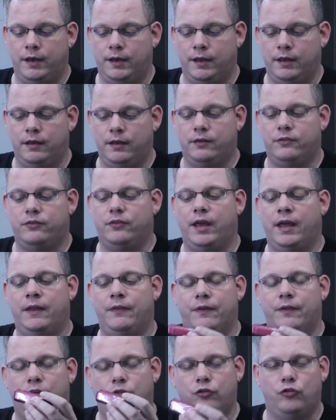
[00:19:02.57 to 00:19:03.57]
it is,
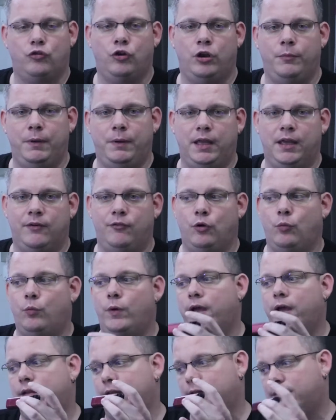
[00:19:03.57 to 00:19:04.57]
and this is going to be given
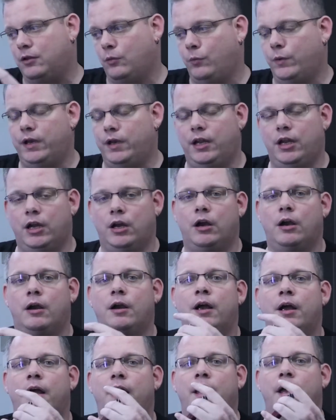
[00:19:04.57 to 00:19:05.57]
away to someone
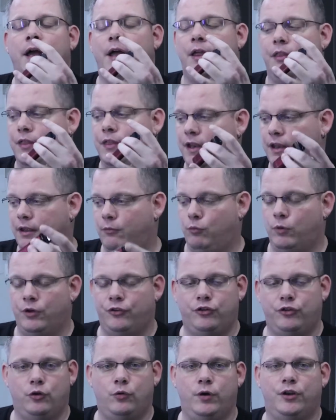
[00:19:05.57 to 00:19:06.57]
here that
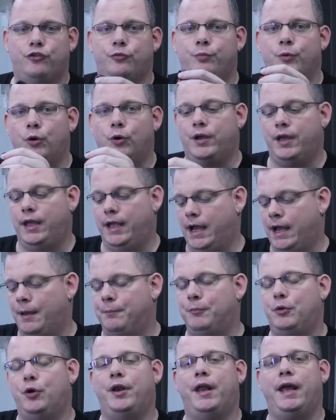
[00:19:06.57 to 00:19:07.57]
wants to quit smoking.
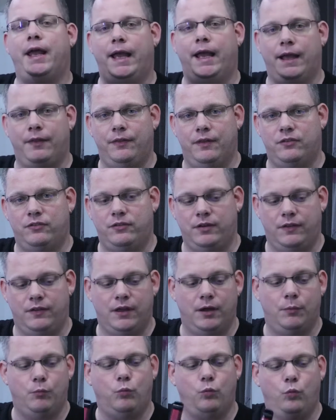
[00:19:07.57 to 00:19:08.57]
I'm going to hand this to
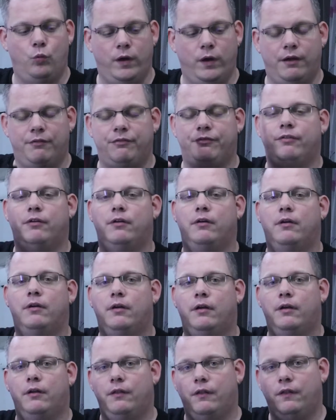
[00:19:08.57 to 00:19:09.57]
them with
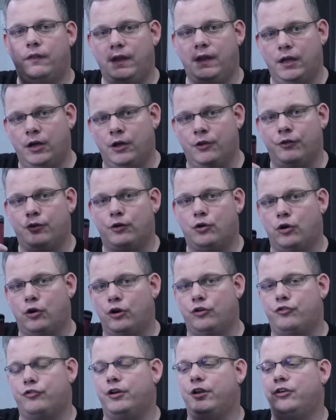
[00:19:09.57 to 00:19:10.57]
the other
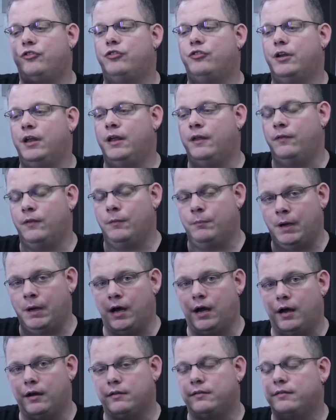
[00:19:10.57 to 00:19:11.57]
cartridge and the
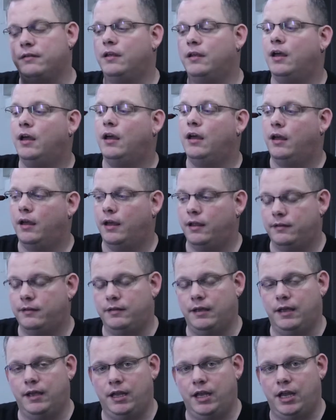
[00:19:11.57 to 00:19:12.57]
box and
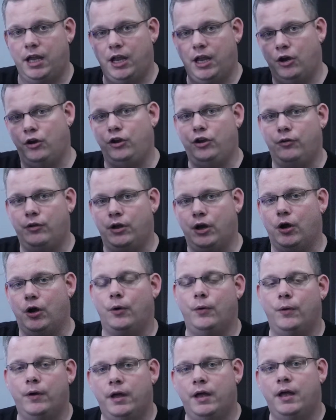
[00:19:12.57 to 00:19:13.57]
say, here you
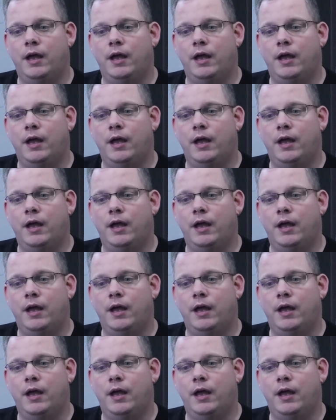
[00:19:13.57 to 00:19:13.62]
go.